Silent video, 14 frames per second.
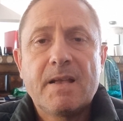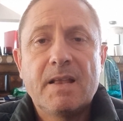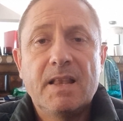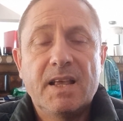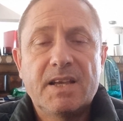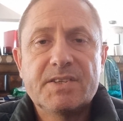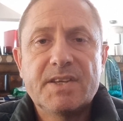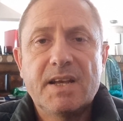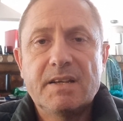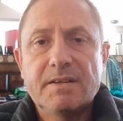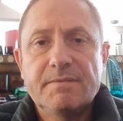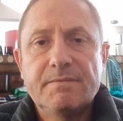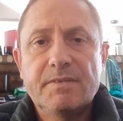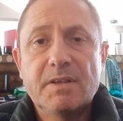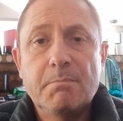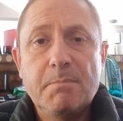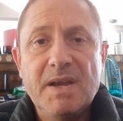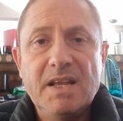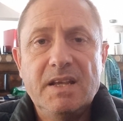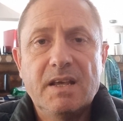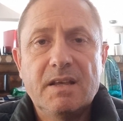Like I said, the
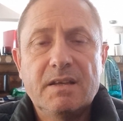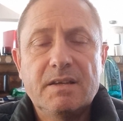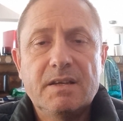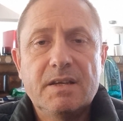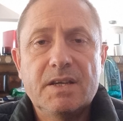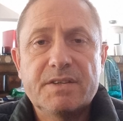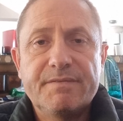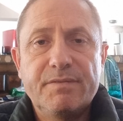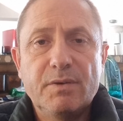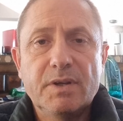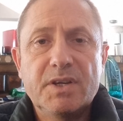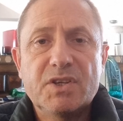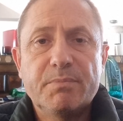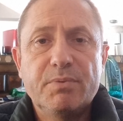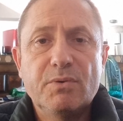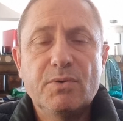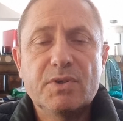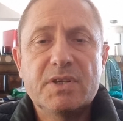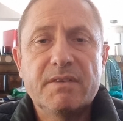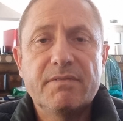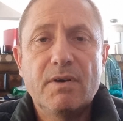media is fully
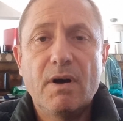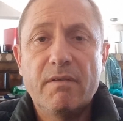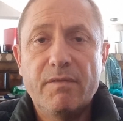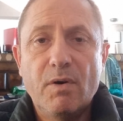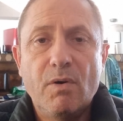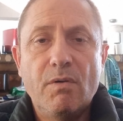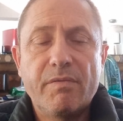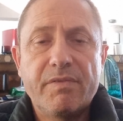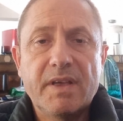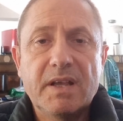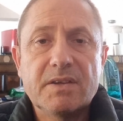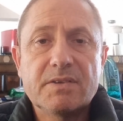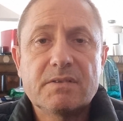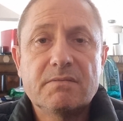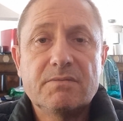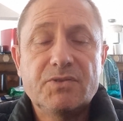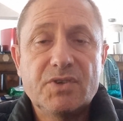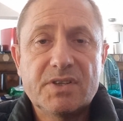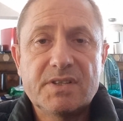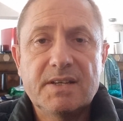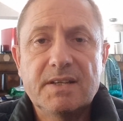supportive of all things
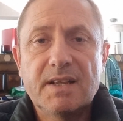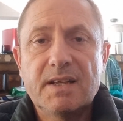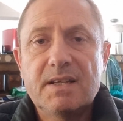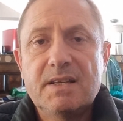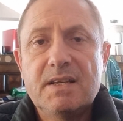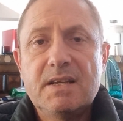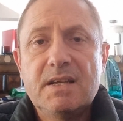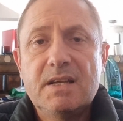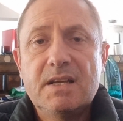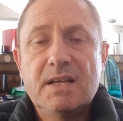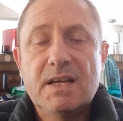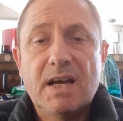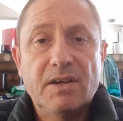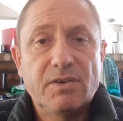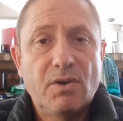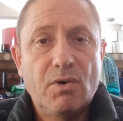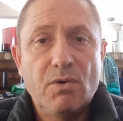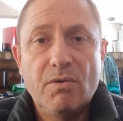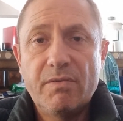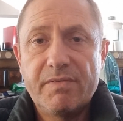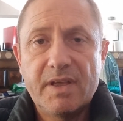Jacinda and
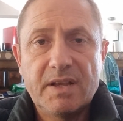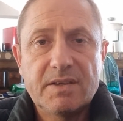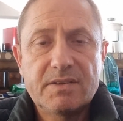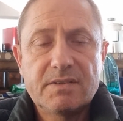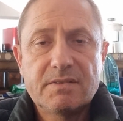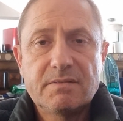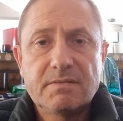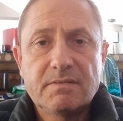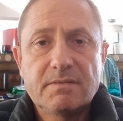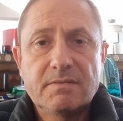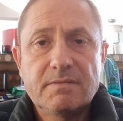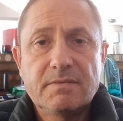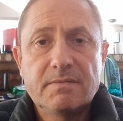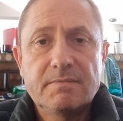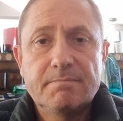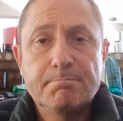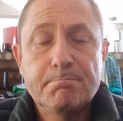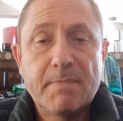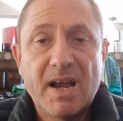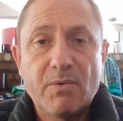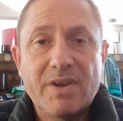all things
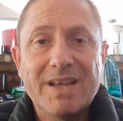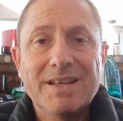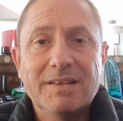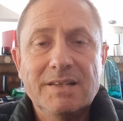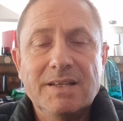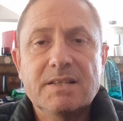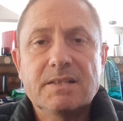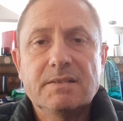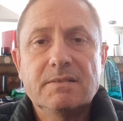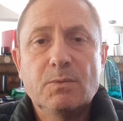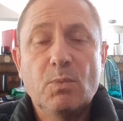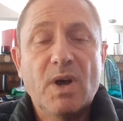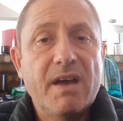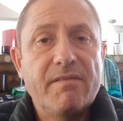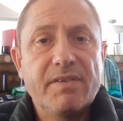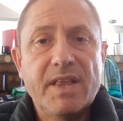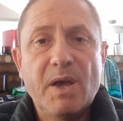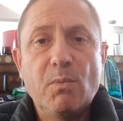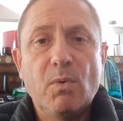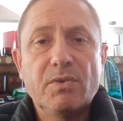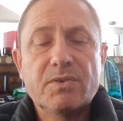Maori elite. Whatever they
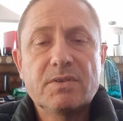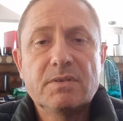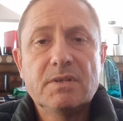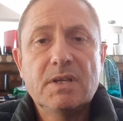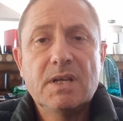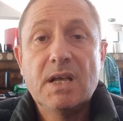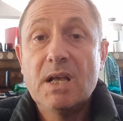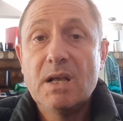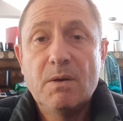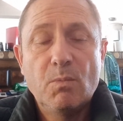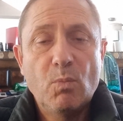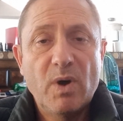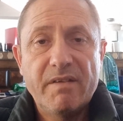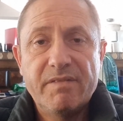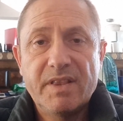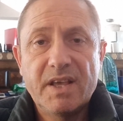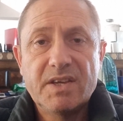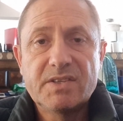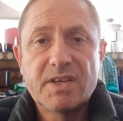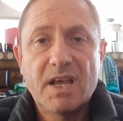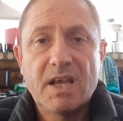want, whatever they
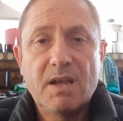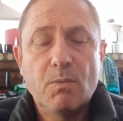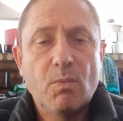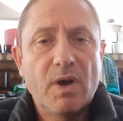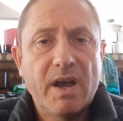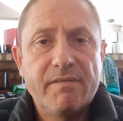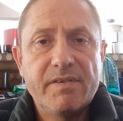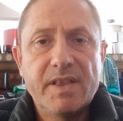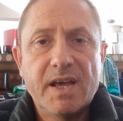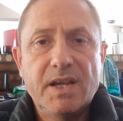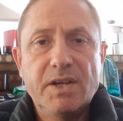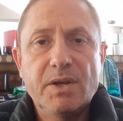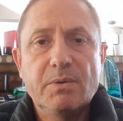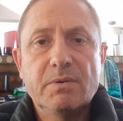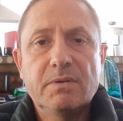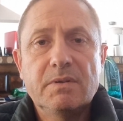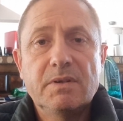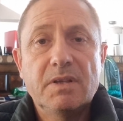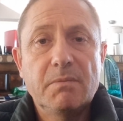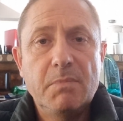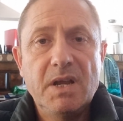say, whatever they do,
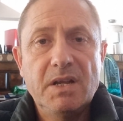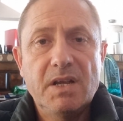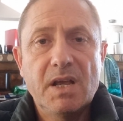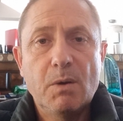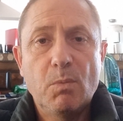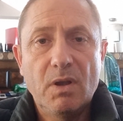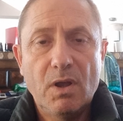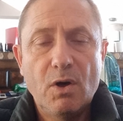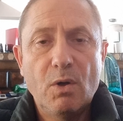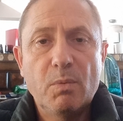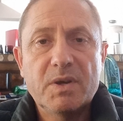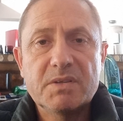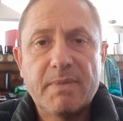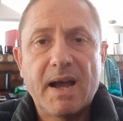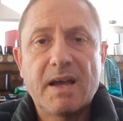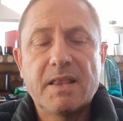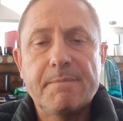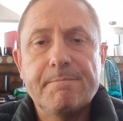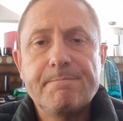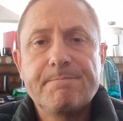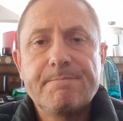the media will always back them.